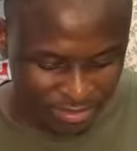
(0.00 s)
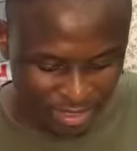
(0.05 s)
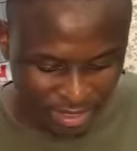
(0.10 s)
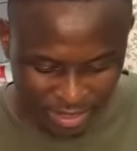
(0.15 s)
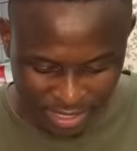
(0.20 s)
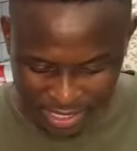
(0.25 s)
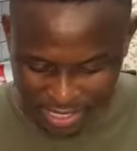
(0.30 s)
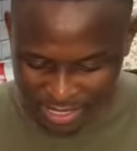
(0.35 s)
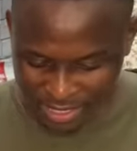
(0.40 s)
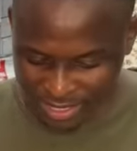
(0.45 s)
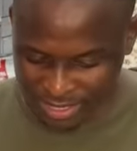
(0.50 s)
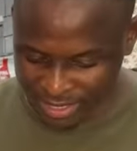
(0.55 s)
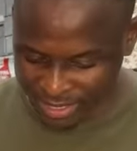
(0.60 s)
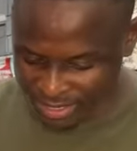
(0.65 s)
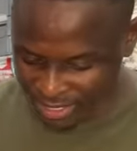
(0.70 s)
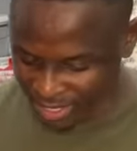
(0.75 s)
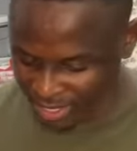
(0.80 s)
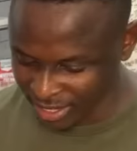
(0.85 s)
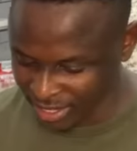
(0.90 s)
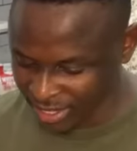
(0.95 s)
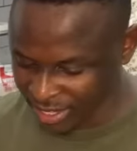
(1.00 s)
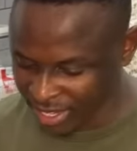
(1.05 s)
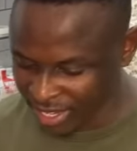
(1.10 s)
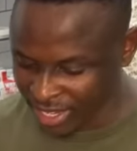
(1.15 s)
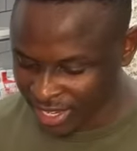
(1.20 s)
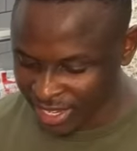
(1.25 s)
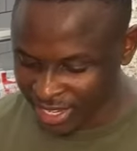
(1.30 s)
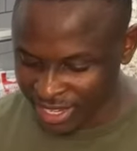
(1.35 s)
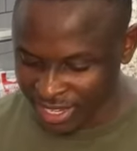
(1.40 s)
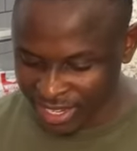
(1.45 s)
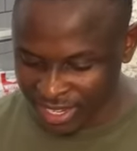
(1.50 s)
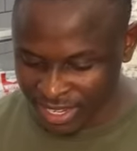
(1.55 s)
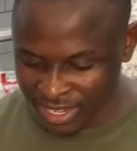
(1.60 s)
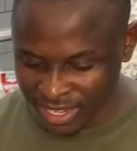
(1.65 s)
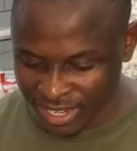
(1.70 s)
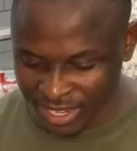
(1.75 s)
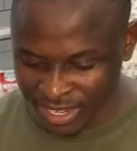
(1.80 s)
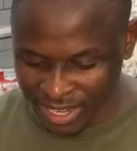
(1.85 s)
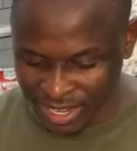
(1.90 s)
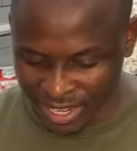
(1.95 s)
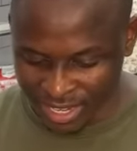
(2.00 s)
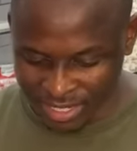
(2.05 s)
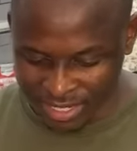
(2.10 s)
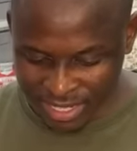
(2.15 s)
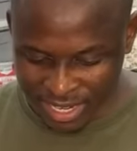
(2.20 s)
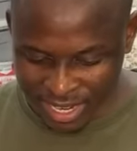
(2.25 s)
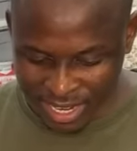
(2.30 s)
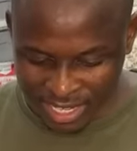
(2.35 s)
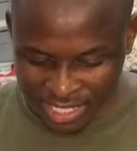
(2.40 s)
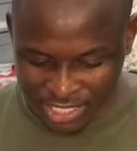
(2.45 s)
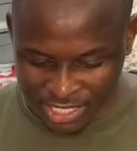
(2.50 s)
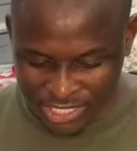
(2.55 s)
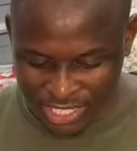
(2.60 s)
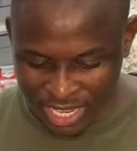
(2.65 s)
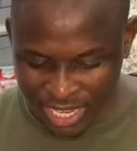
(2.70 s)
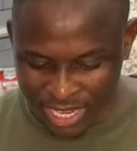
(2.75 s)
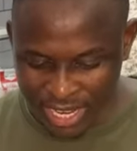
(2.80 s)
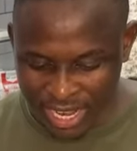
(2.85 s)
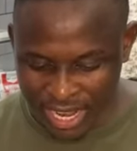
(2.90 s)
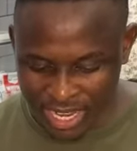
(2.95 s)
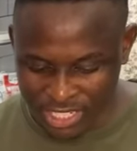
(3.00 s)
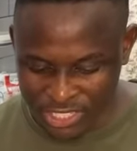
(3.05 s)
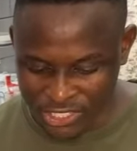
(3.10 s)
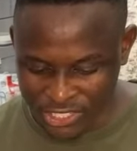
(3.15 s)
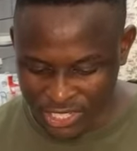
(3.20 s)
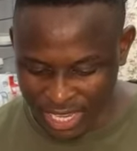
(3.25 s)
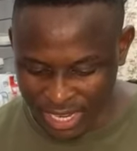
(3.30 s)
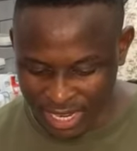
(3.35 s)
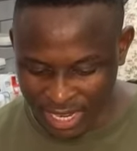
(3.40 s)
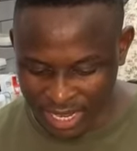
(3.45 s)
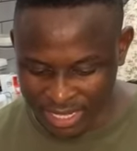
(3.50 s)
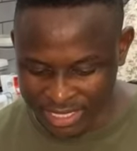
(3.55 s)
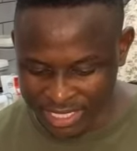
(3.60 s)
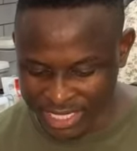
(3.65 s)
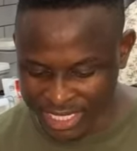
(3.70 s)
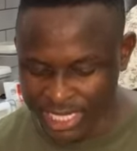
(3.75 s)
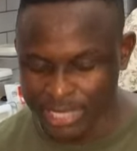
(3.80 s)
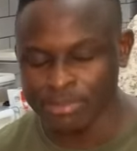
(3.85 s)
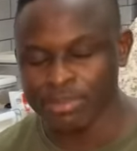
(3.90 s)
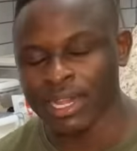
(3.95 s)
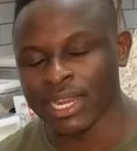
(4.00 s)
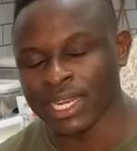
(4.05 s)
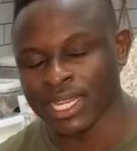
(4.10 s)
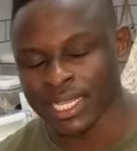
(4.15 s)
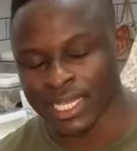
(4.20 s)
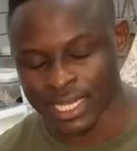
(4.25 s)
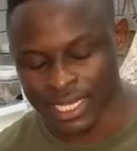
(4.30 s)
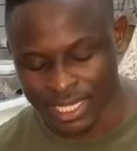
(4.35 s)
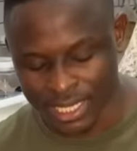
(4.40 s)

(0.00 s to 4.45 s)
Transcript: okay. Yeah, so. that's what it is. And uh, Shayla, Shayla Timberlake.